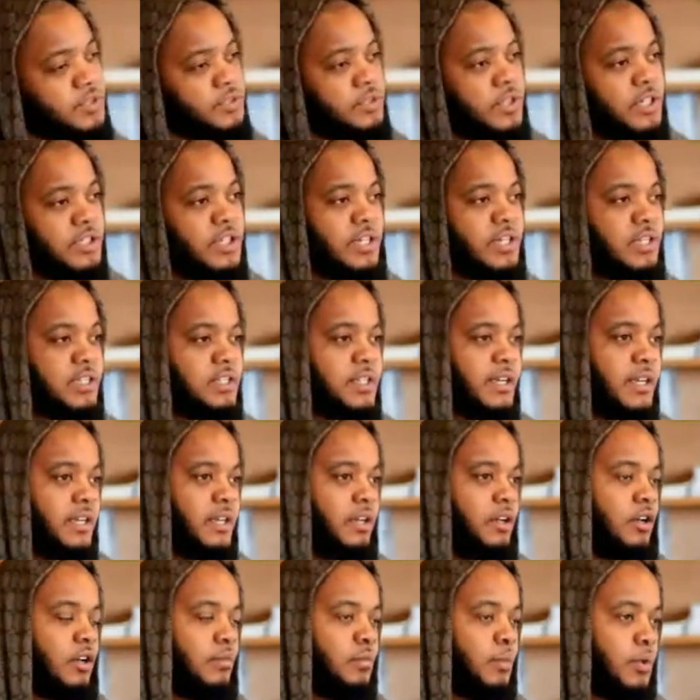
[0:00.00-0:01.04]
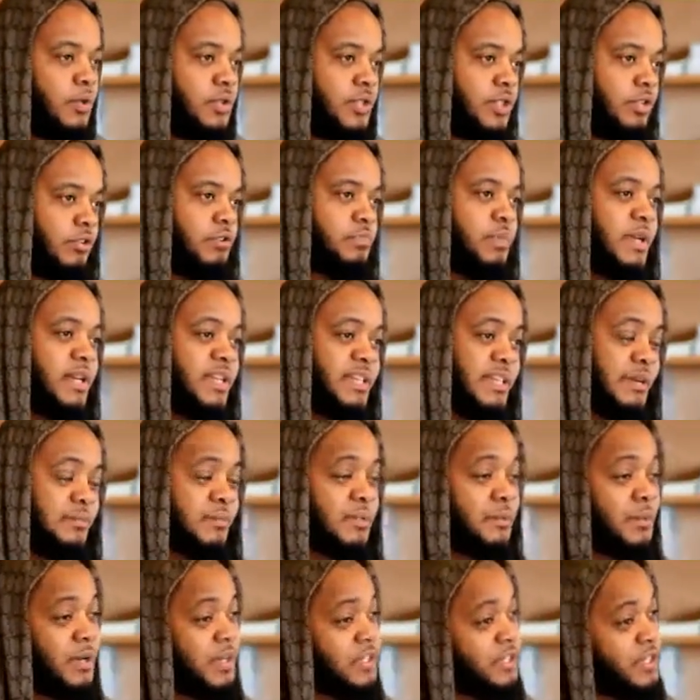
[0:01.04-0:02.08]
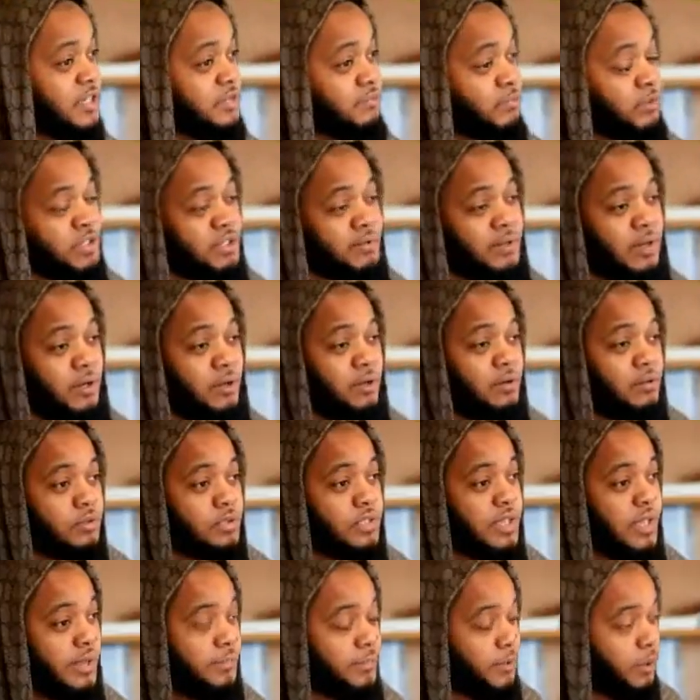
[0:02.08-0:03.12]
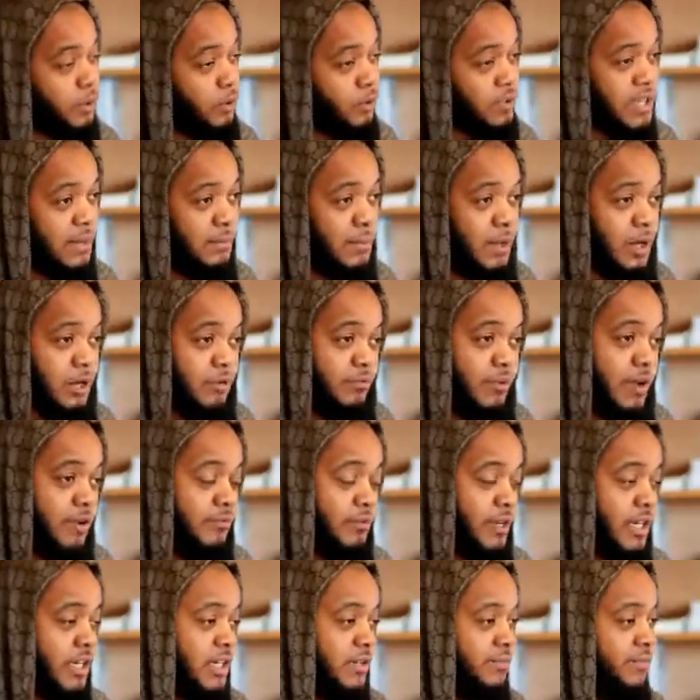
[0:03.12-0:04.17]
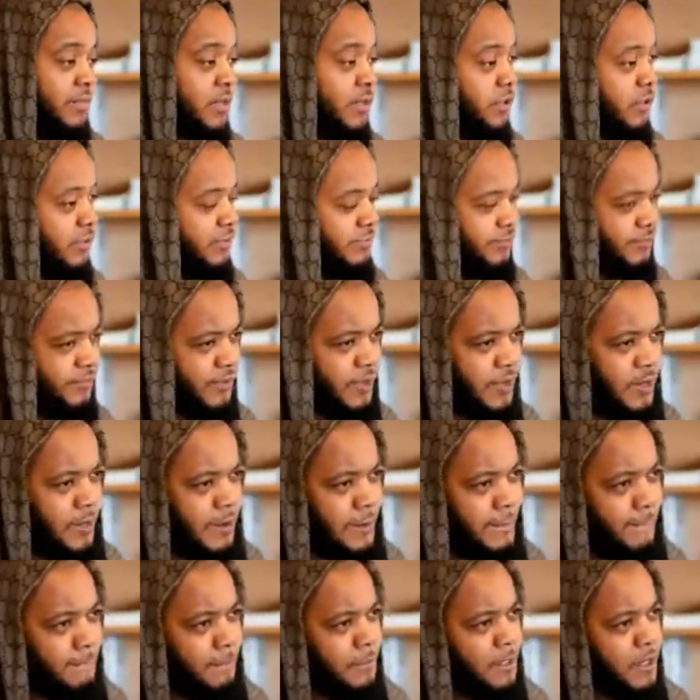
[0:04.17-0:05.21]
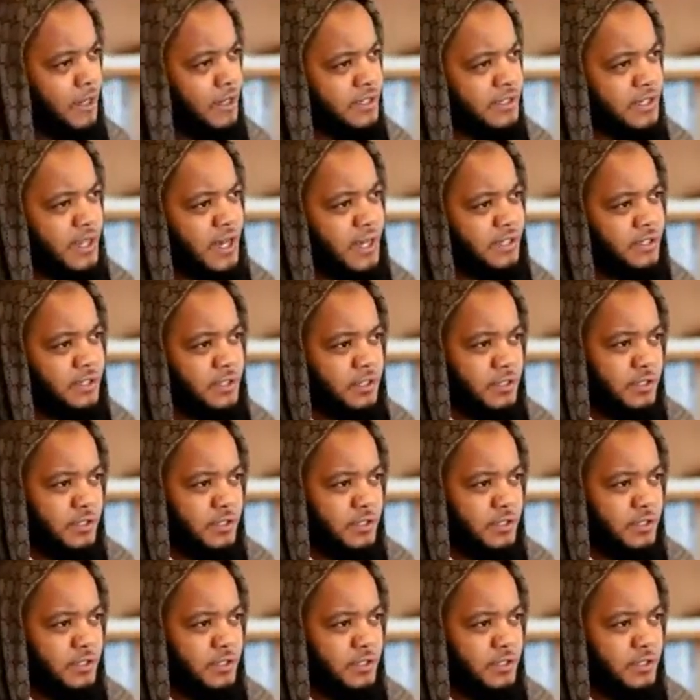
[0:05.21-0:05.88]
So I started to take it a lot more serious. But at the same time, like I said, I was Muslim the whole time my career really lifted off. Like I said, I had